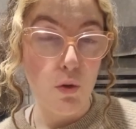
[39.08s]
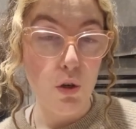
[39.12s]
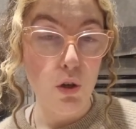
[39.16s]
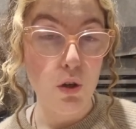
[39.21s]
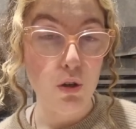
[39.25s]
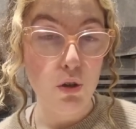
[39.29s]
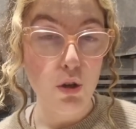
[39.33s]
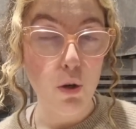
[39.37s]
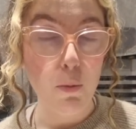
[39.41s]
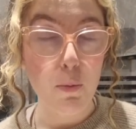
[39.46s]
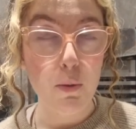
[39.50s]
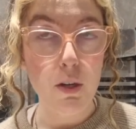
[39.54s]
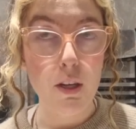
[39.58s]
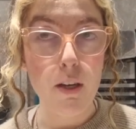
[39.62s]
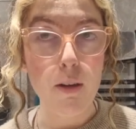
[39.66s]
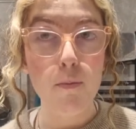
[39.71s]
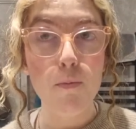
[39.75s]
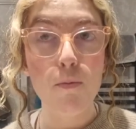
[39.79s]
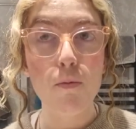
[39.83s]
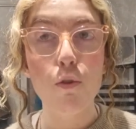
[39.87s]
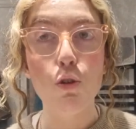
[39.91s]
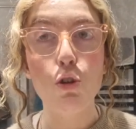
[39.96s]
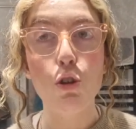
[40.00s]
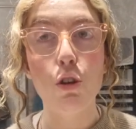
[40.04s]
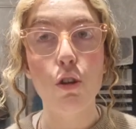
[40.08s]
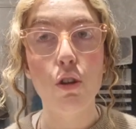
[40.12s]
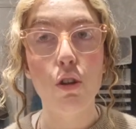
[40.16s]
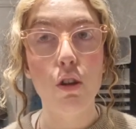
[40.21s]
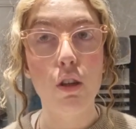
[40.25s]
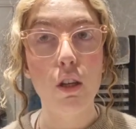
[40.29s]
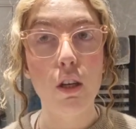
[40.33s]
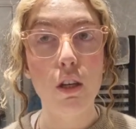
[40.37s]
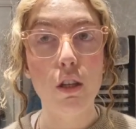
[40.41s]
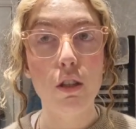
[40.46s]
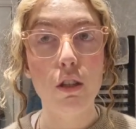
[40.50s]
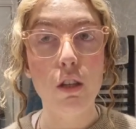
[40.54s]
was hop in here, show you
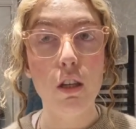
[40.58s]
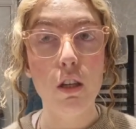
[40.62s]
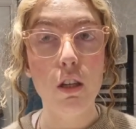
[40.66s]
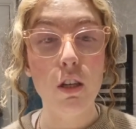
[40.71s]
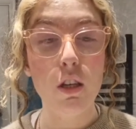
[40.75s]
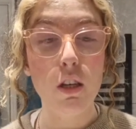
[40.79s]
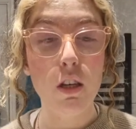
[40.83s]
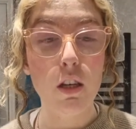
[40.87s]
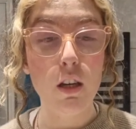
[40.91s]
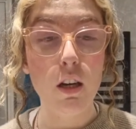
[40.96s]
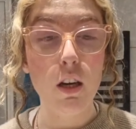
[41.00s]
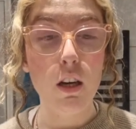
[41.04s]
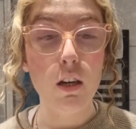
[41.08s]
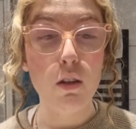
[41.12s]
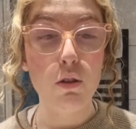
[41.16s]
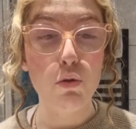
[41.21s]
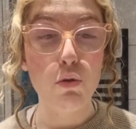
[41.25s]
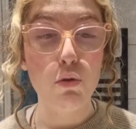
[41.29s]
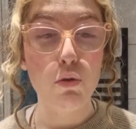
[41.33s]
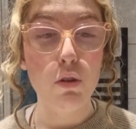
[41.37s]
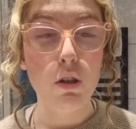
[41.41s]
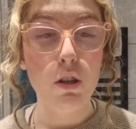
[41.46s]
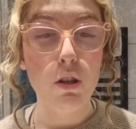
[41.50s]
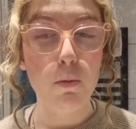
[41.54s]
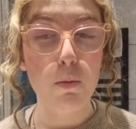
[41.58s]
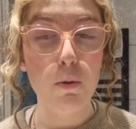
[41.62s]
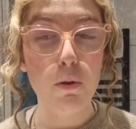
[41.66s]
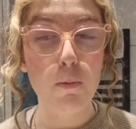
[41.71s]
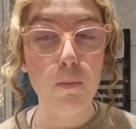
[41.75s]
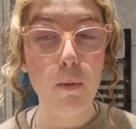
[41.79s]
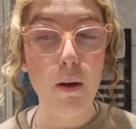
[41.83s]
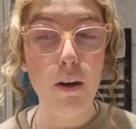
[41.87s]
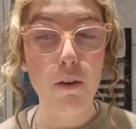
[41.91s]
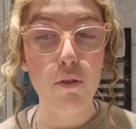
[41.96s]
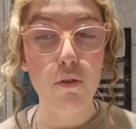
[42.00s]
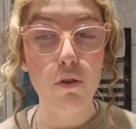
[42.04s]
things in here, talk a little bit
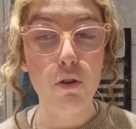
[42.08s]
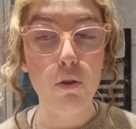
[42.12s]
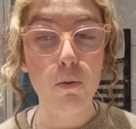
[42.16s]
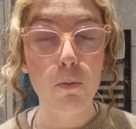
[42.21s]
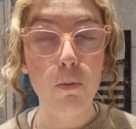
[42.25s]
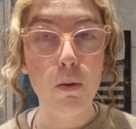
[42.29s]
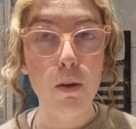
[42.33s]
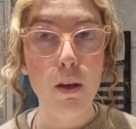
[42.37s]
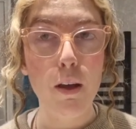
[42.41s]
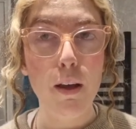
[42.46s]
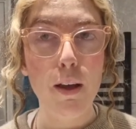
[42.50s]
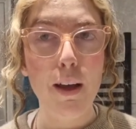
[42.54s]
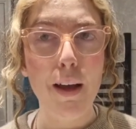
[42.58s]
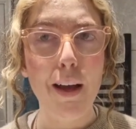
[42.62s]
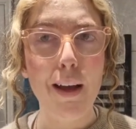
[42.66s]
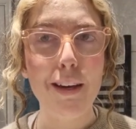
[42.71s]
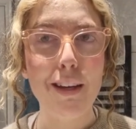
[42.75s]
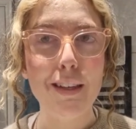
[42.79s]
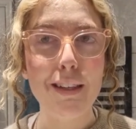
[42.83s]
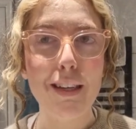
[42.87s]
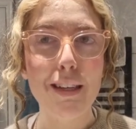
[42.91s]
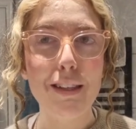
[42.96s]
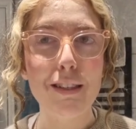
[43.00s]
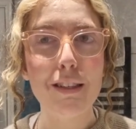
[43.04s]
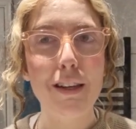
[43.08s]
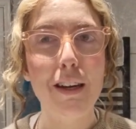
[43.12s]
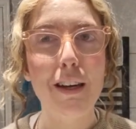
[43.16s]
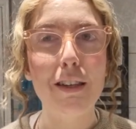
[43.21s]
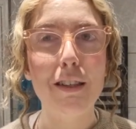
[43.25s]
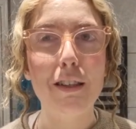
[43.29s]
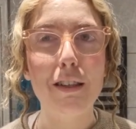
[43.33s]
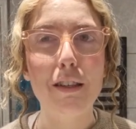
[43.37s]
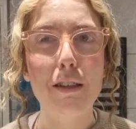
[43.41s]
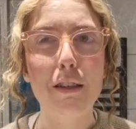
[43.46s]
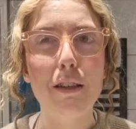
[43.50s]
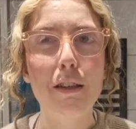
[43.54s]
about them, and I guess kind
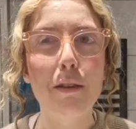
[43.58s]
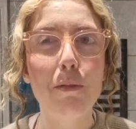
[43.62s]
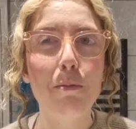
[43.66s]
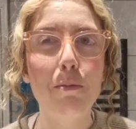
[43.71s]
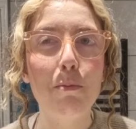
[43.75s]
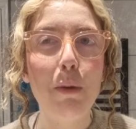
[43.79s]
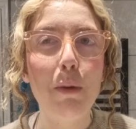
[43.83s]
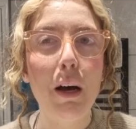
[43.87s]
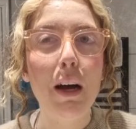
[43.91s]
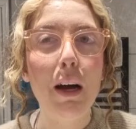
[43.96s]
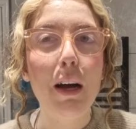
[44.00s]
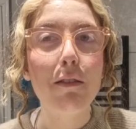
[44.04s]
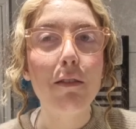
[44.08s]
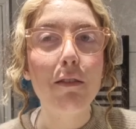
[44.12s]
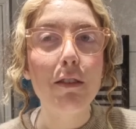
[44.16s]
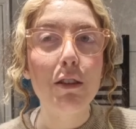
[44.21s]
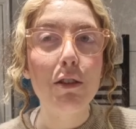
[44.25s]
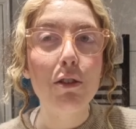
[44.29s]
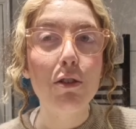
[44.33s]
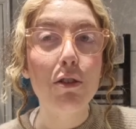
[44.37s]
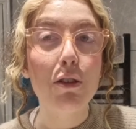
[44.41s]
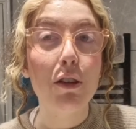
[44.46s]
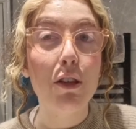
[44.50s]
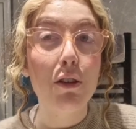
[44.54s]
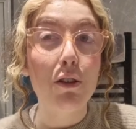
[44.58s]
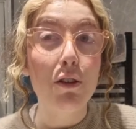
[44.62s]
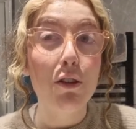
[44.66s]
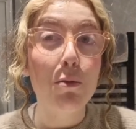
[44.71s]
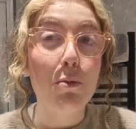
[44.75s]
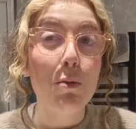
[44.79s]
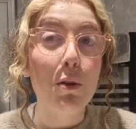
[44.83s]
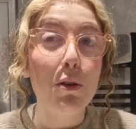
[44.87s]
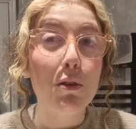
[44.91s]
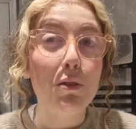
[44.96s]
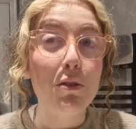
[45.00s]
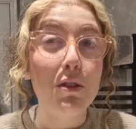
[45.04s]
of compare it to the other
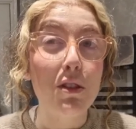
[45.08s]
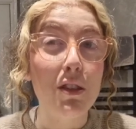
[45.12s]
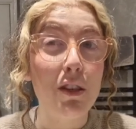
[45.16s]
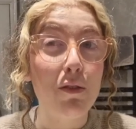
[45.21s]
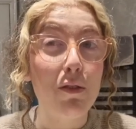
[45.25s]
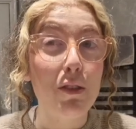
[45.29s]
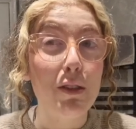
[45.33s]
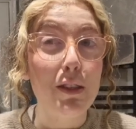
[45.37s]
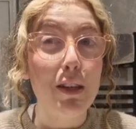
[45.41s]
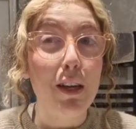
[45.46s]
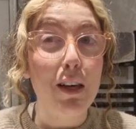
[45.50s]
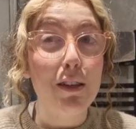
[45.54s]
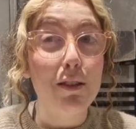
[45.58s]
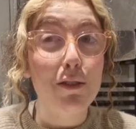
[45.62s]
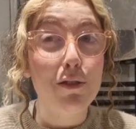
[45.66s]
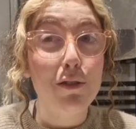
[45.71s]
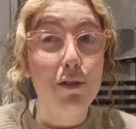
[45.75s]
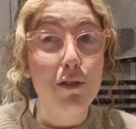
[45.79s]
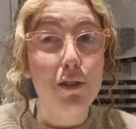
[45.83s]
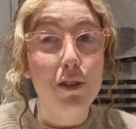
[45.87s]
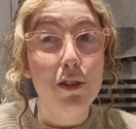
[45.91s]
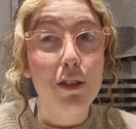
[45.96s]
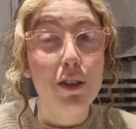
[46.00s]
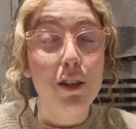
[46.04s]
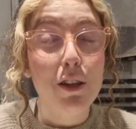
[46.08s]
box, see if it's as good.